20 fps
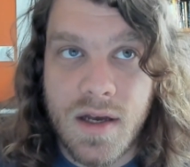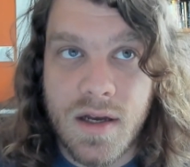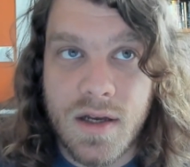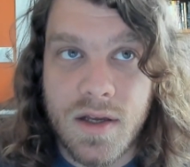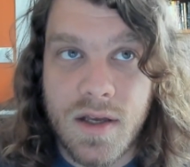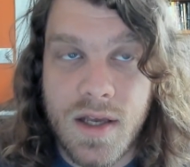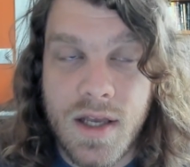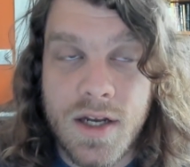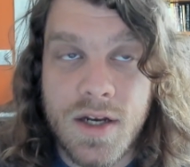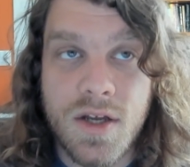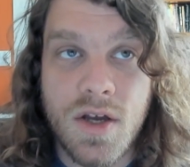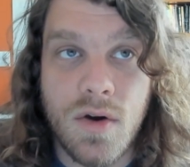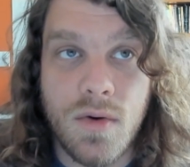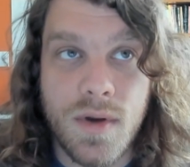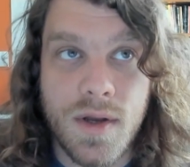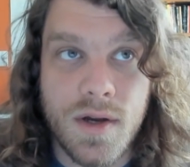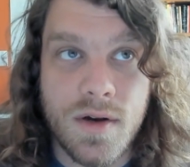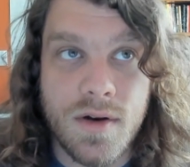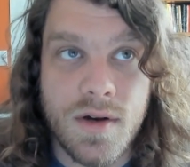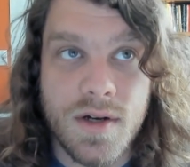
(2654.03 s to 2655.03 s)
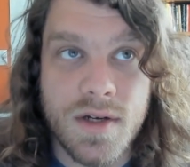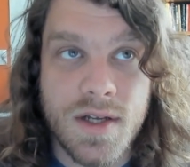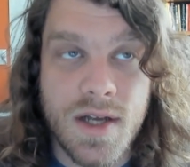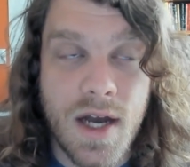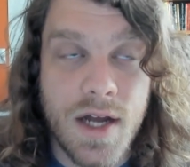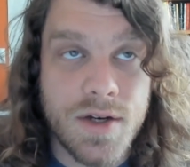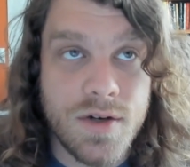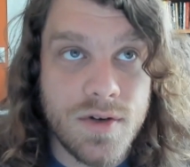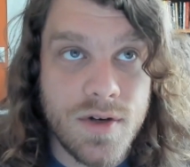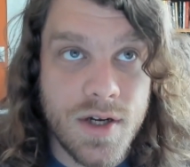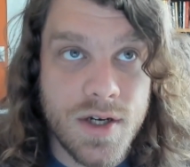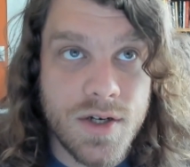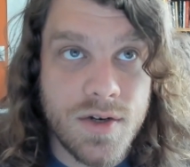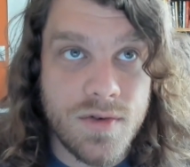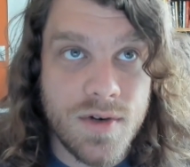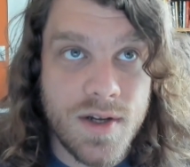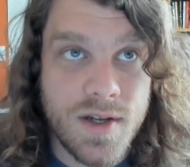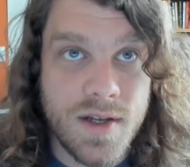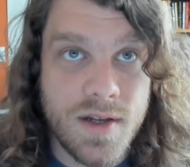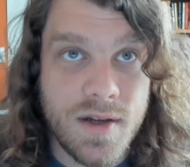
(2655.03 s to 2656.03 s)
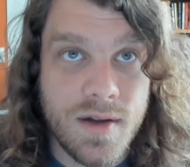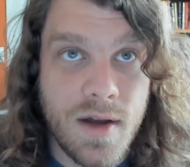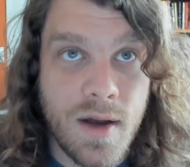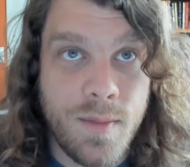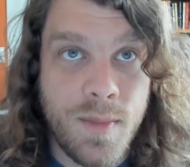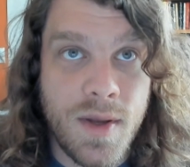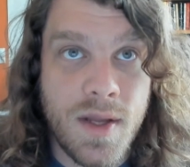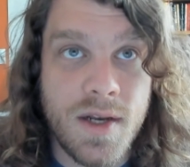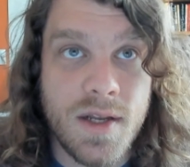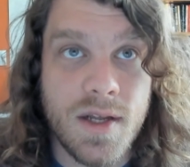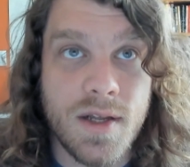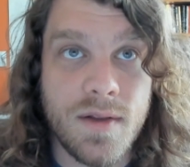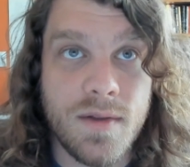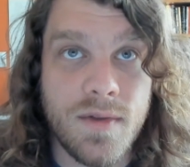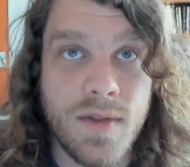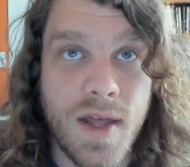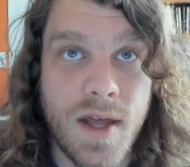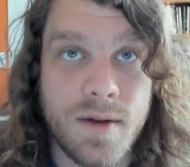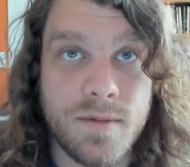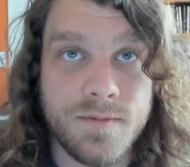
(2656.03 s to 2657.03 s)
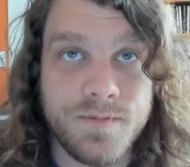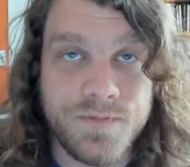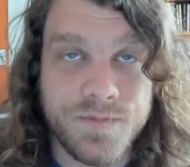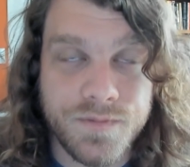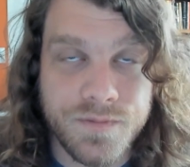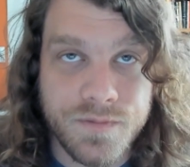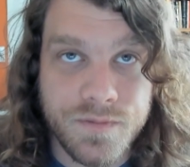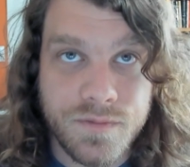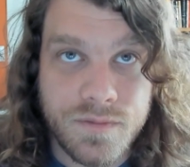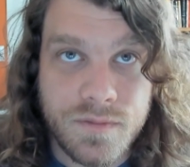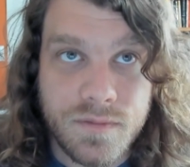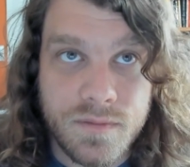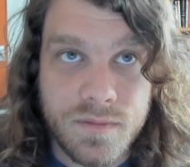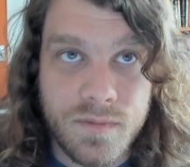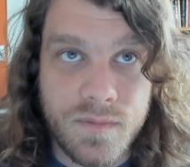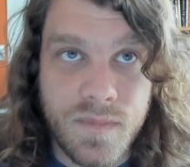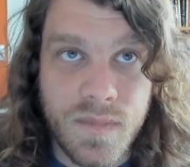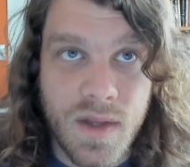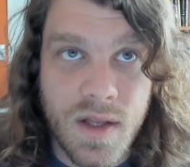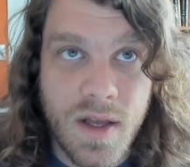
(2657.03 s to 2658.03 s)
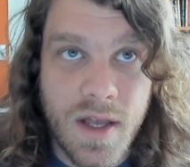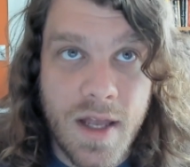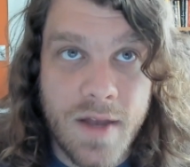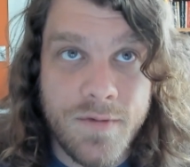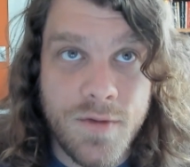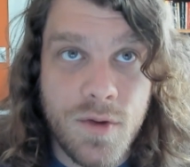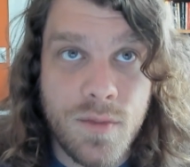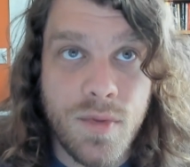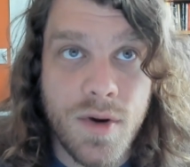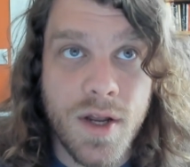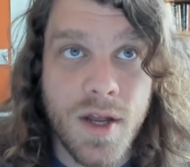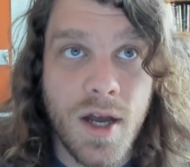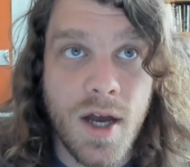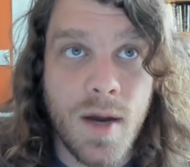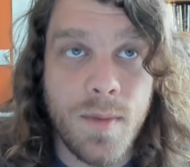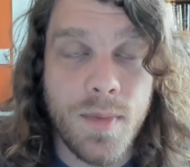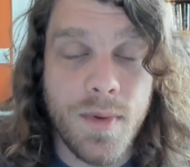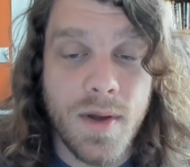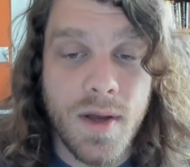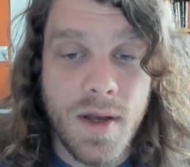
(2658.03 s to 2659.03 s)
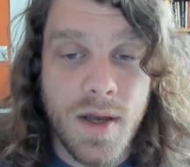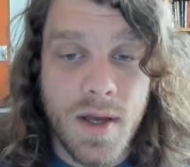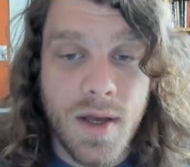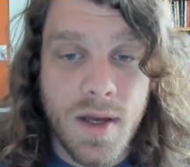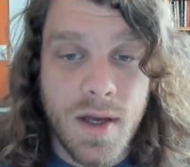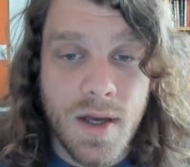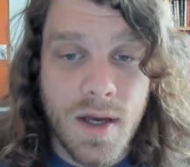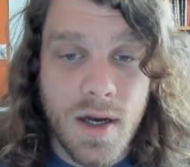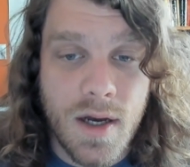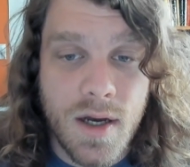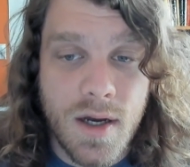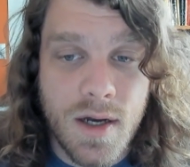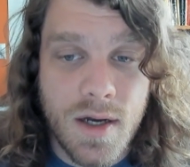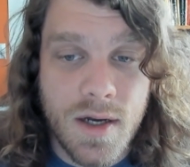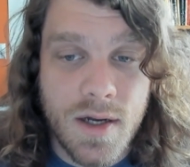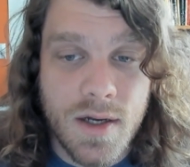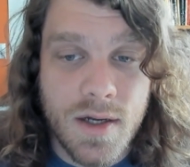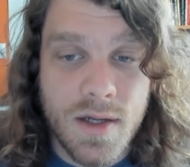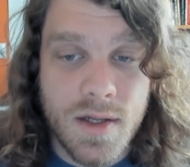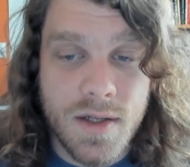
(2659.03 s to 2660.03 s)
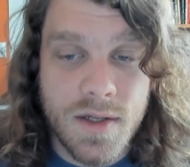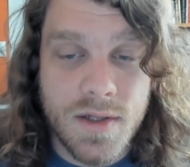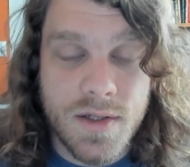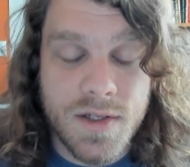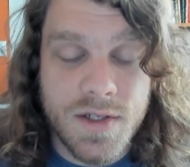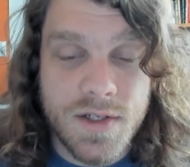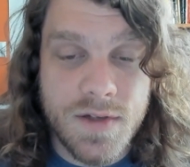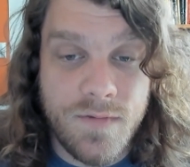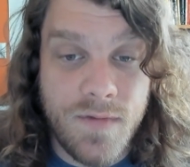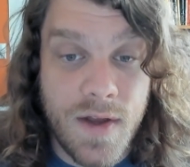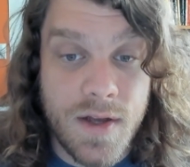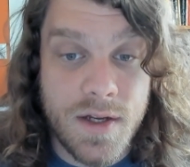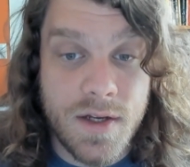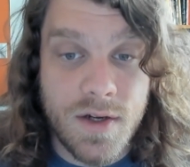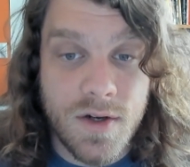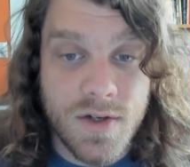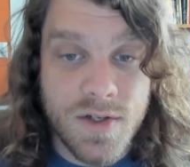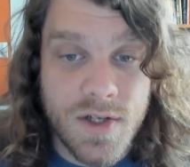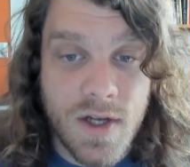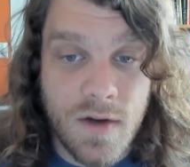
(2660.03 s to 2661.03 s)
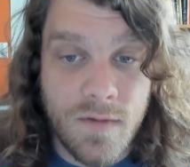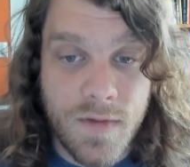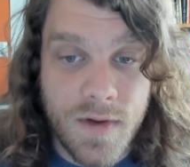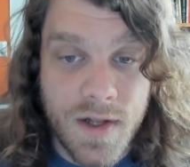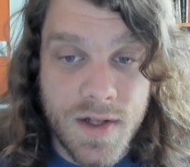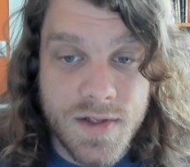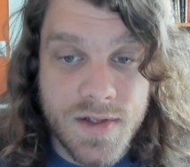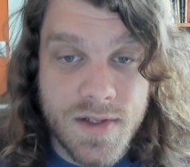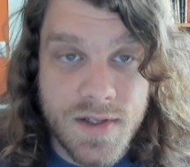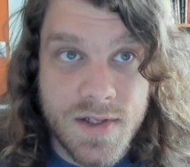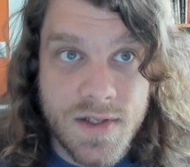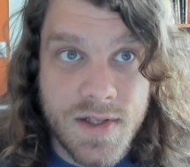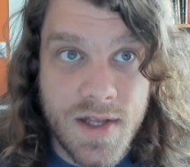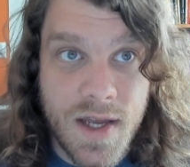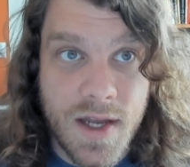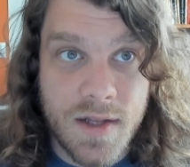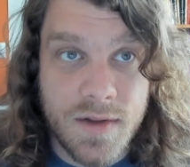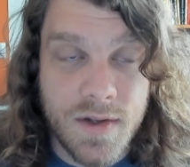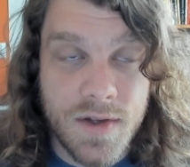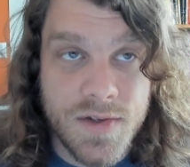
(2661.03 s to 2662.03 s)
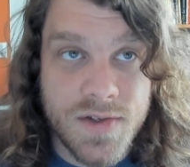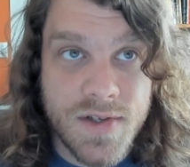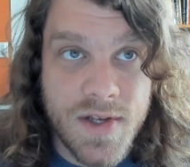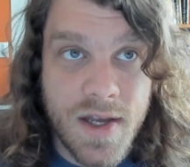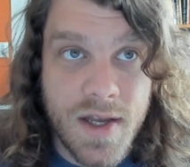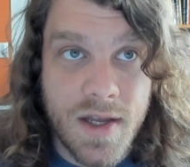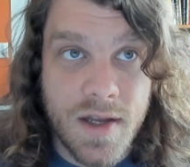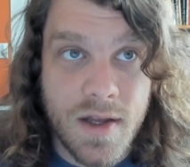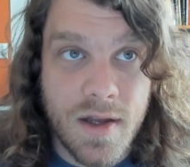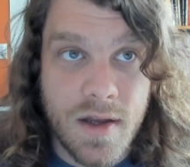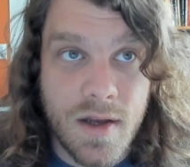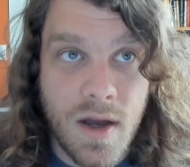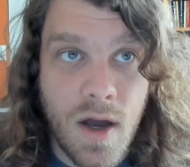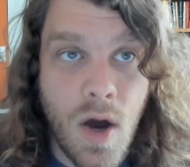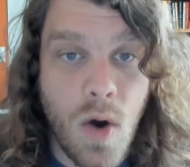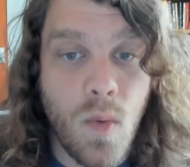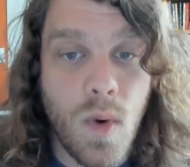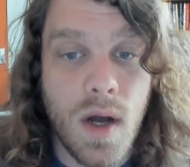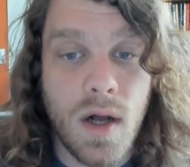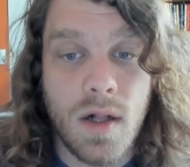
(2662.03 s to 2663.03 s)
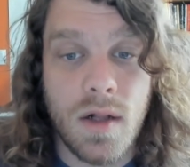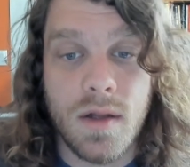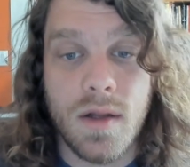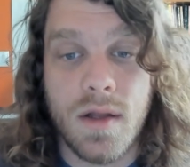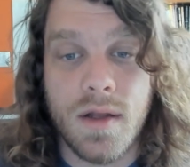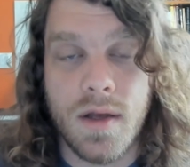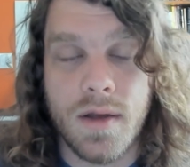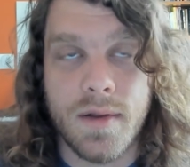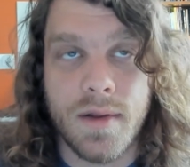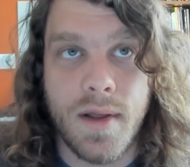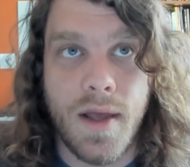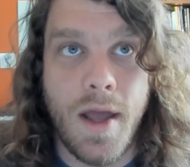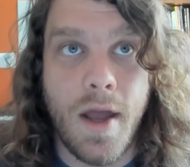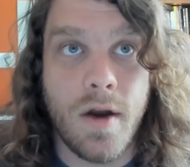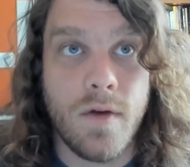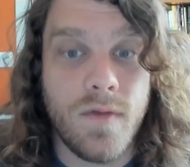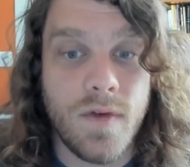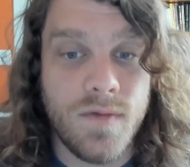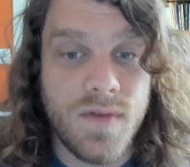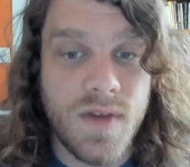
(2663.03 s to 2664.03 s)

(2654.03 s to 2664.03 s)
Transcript: incoherent, contradictory opinion that if you bring up uh, defending yourself against the state, they'll say, oh, well, AR-15